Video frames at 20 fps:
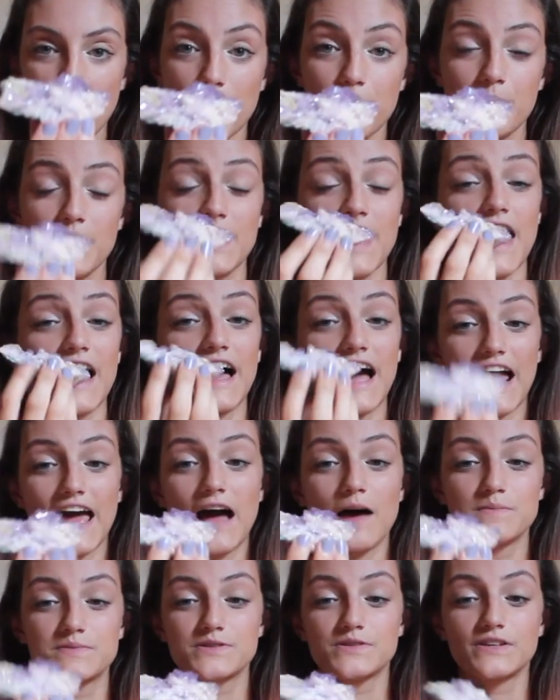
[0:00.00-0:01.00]
But yeah, I
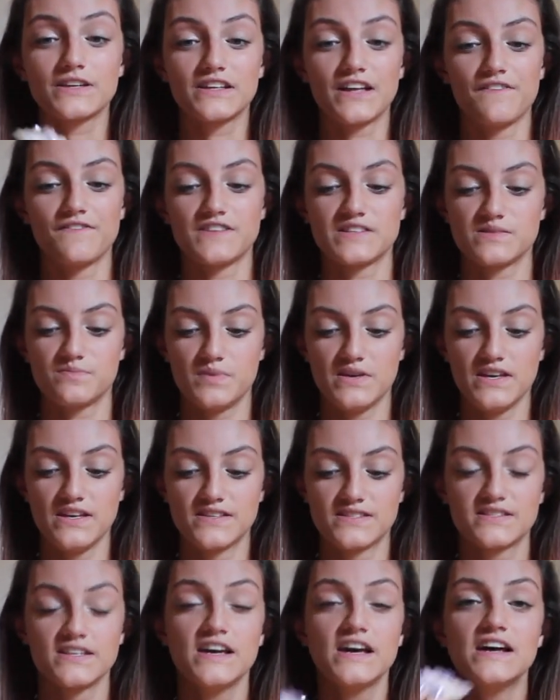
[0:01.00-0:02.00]
absolutely love this
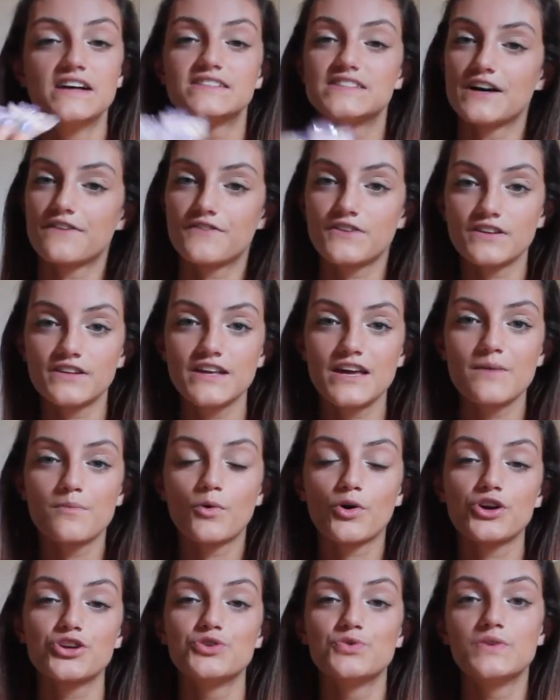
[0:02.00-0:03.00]
piece. Definitely a
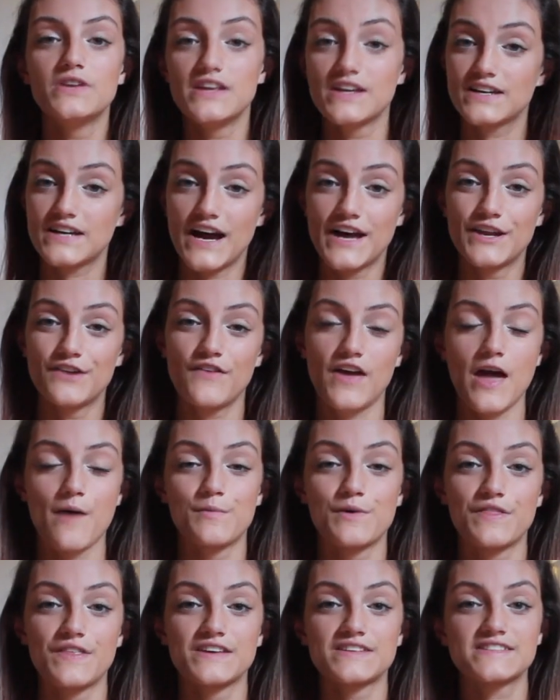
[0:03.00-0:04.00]
more unique kind of
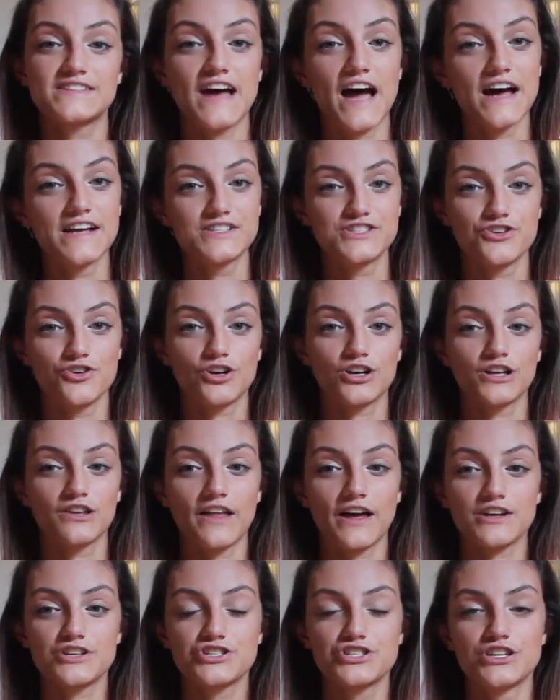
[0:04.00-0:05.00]
amethyst to add to your
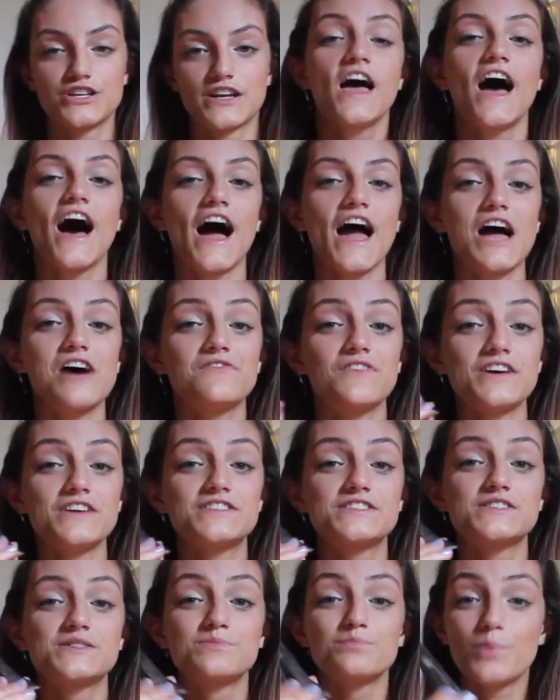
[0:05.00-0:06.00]
collection. I have a
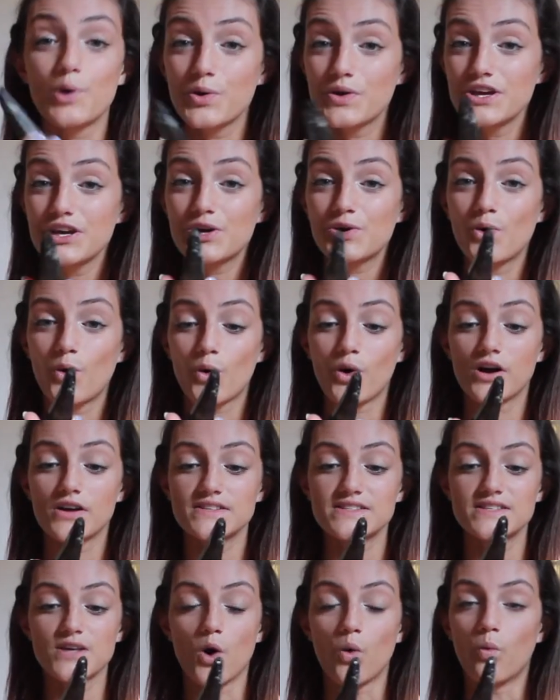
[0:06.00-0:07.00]
smoky
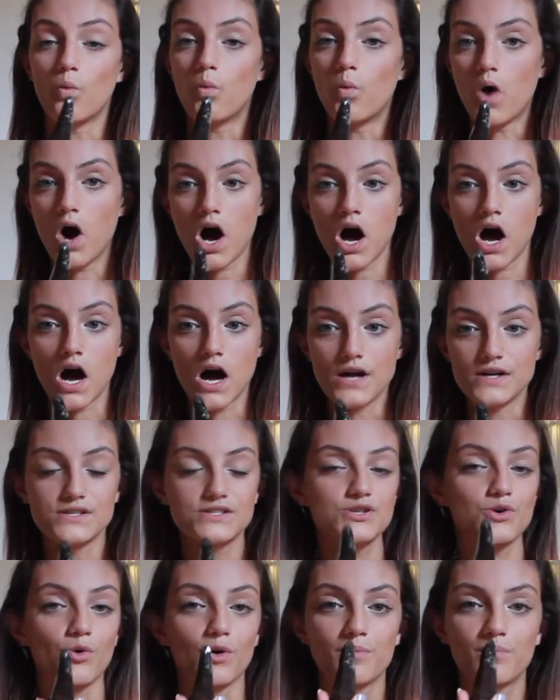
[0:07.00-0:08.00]
quartz
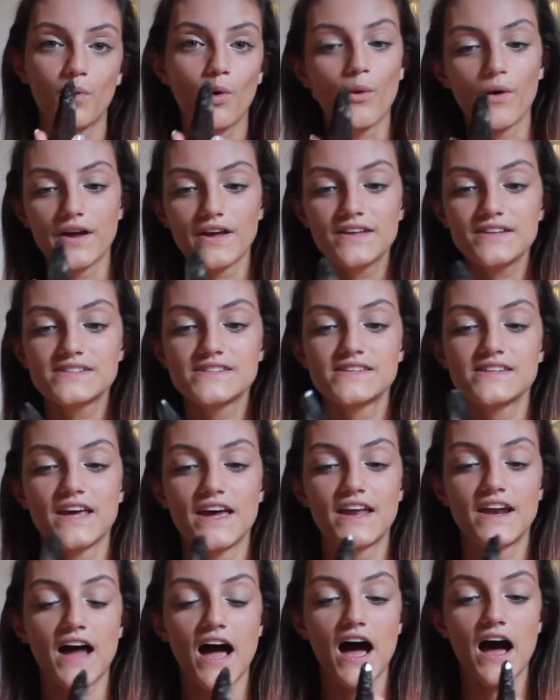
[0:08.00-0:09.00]
wand or point,
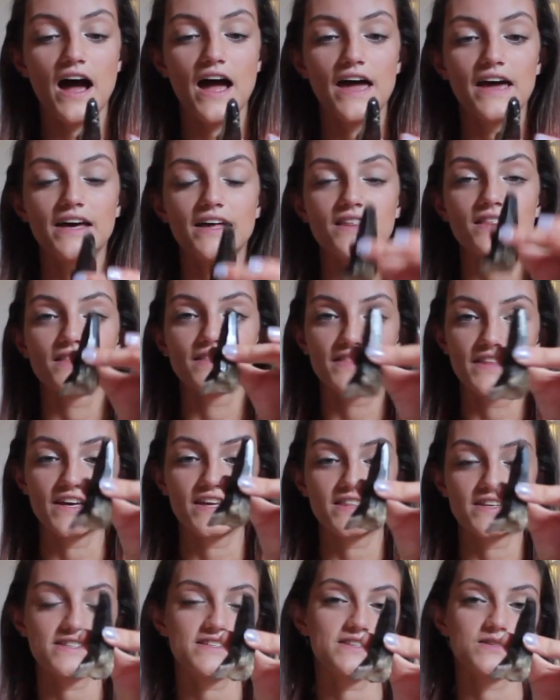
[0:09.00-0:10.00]
and I
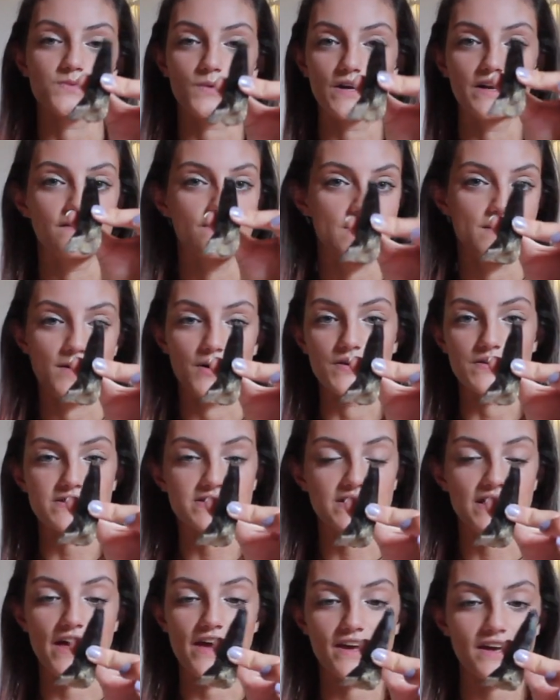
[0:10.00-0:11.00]
think this is one of the
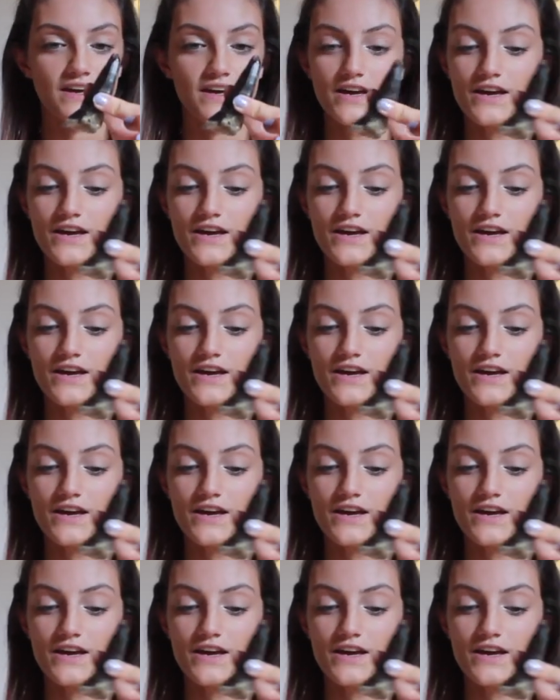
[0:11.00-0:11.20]
most like